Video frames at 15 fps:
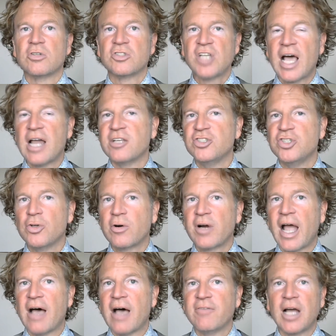challenge you're
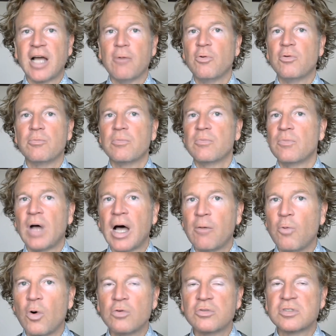having, I
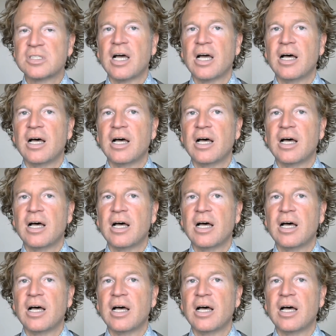won't